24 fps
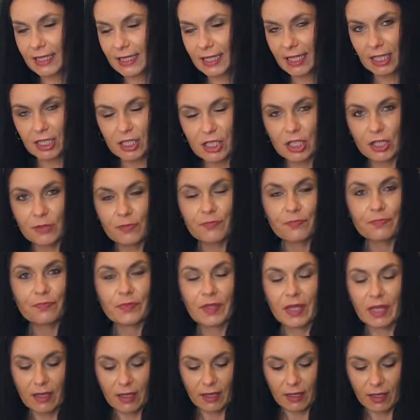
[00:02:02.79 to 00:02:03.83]
dish
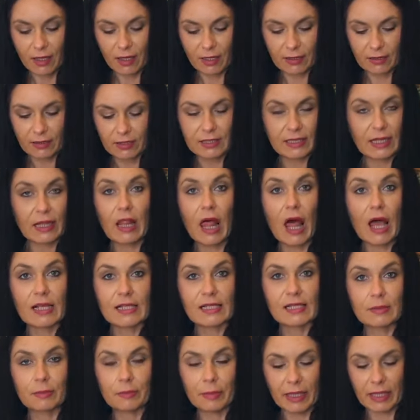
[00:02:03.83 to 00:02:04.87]
in the
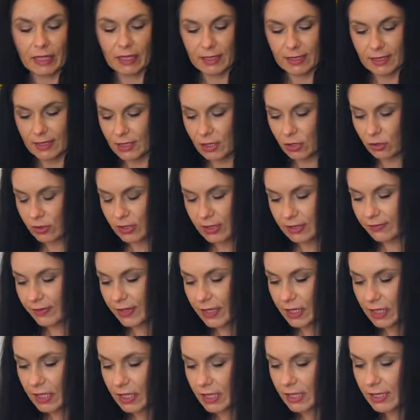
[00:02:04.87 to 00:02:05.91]
last minute, so it's
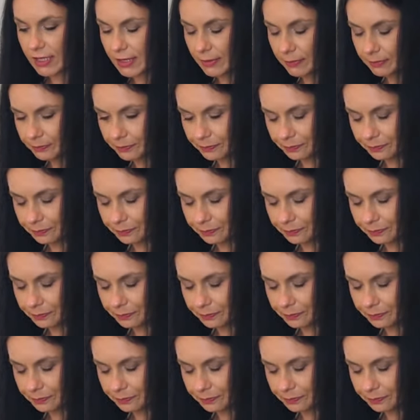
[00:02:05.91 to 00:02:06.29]
very easy.